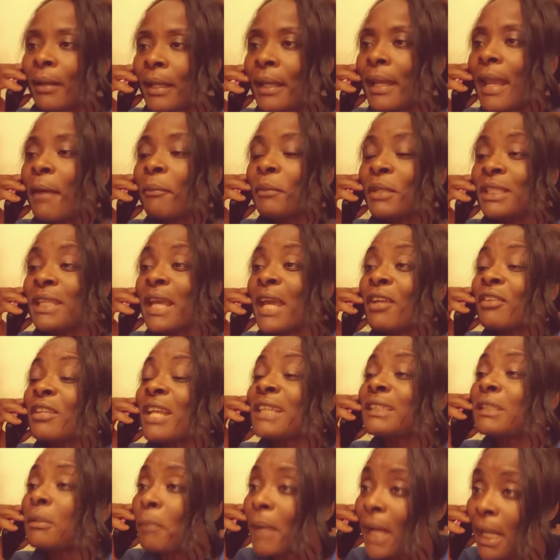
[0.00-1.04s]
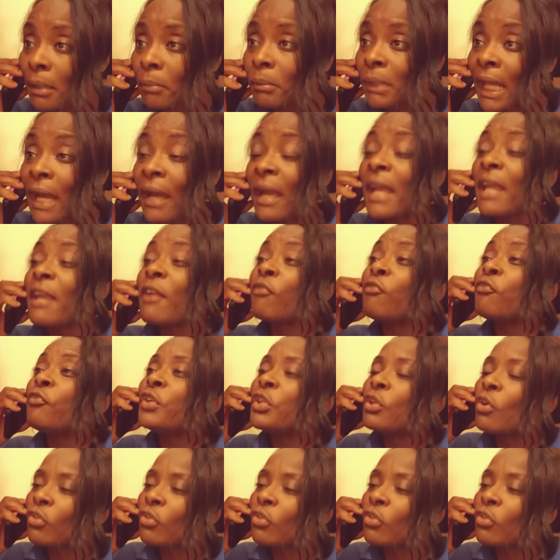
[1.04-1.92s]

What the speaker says: let me tell you, that's the bottom line. If we